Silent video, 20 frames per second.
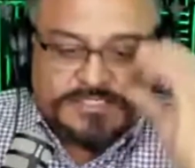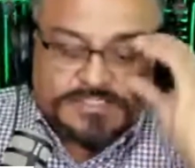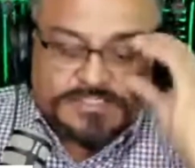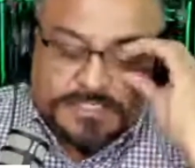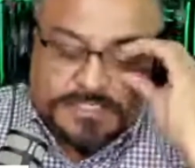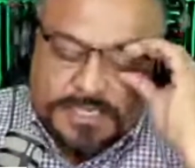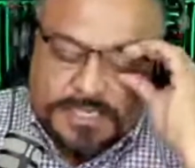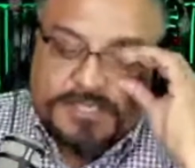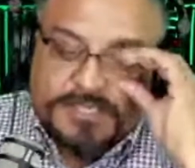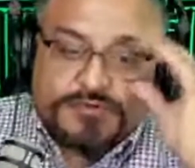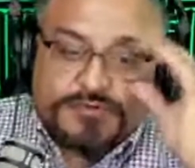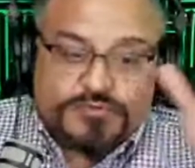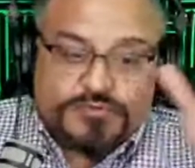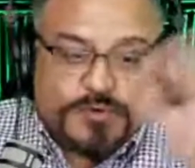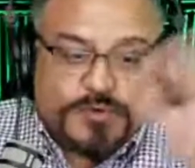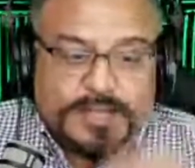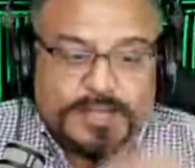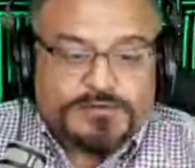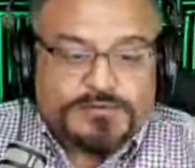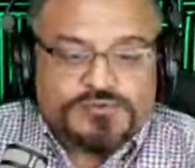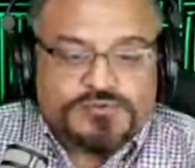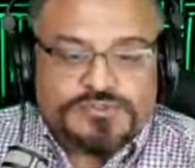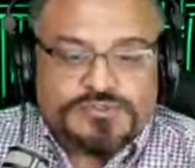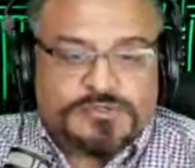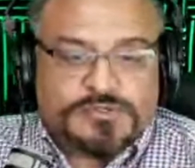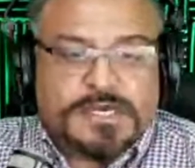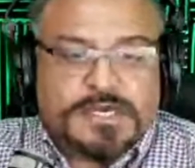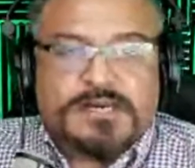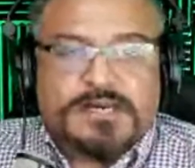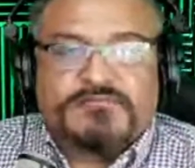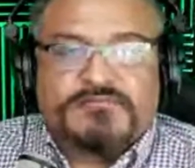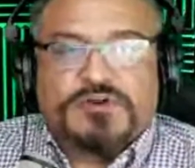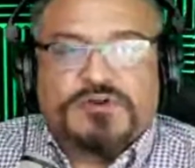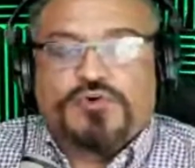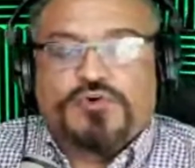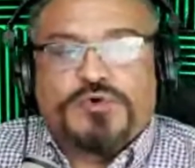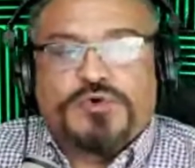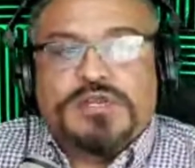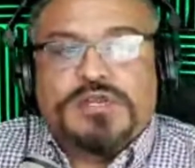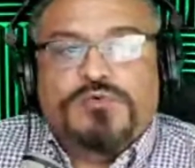and the other rhinos kind of
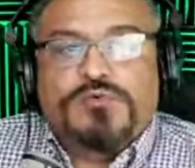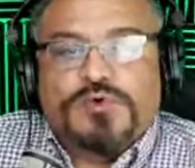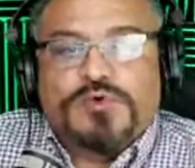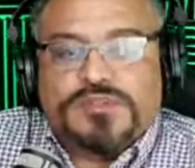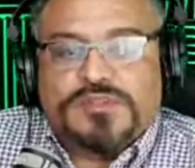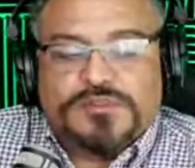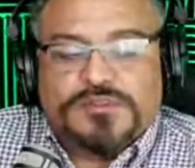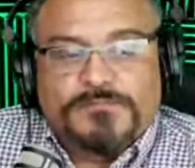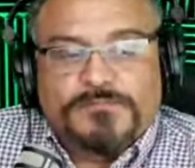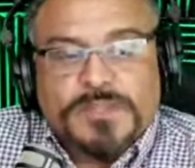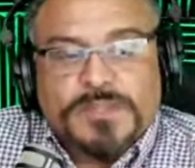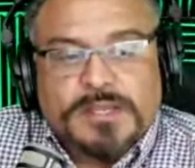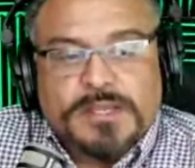agree with